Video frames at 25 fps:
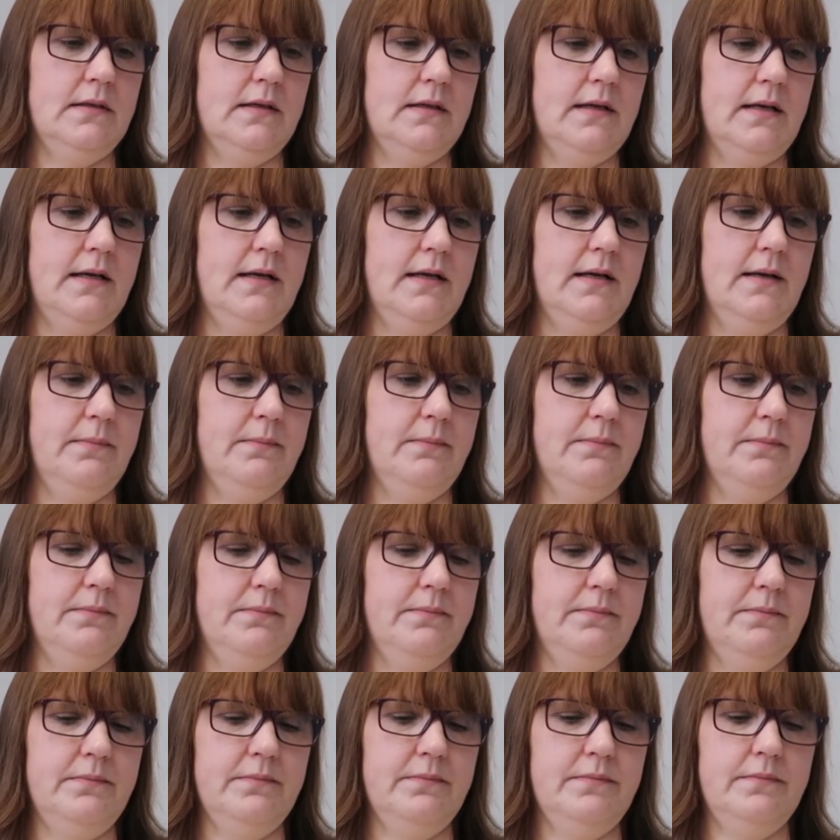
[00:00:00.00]

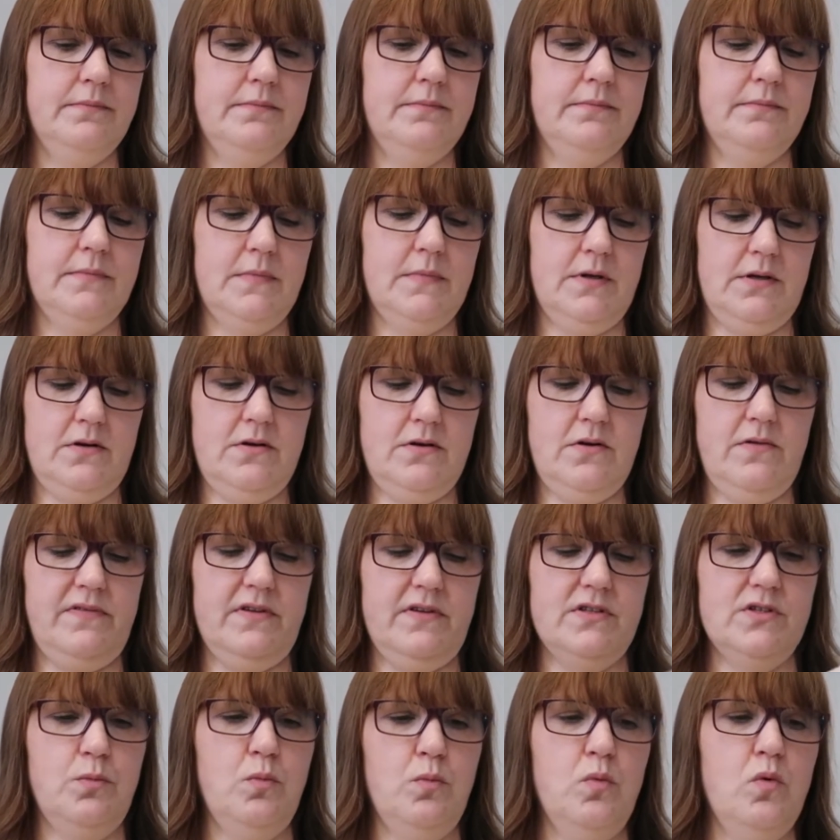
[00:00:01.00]
I don't know if
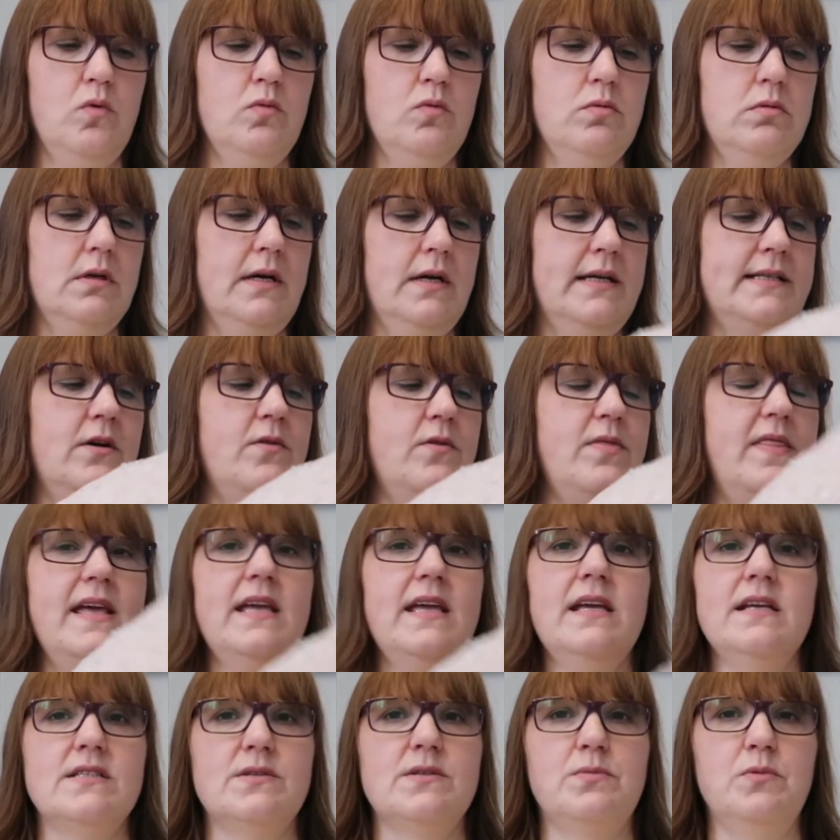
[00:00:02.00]
it's wool. I don't
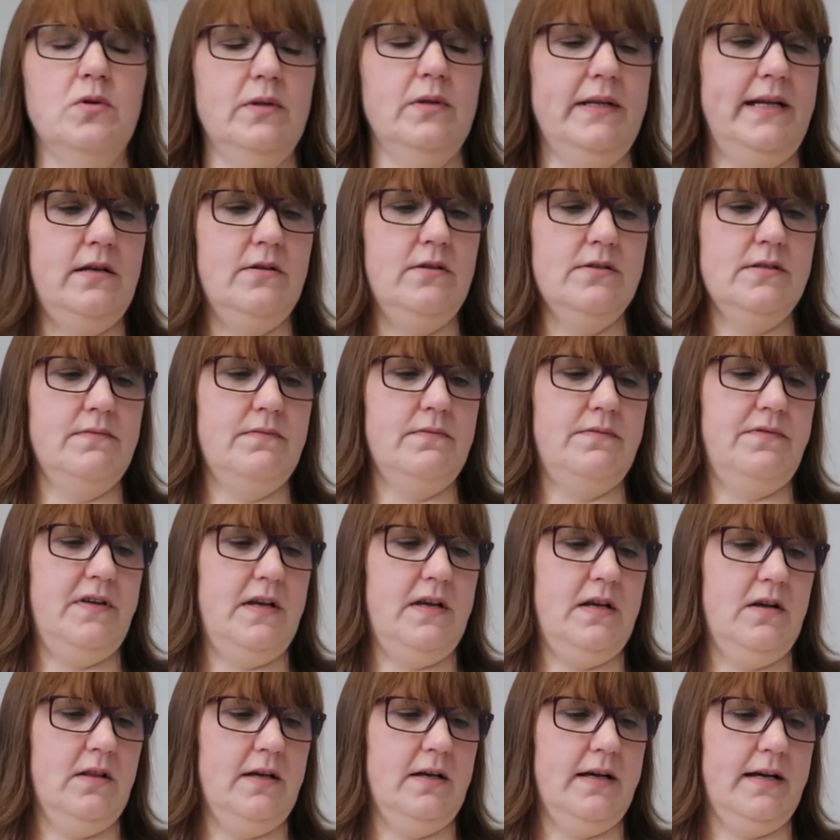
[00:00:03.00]
think it's wool. It doesn't
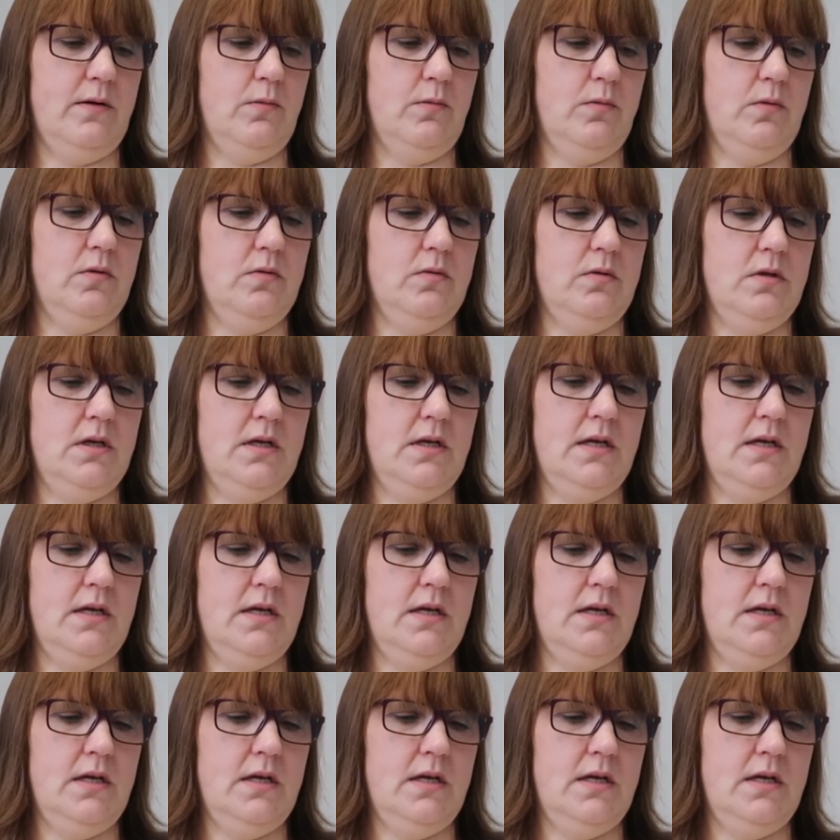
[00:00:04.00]
feel like wool.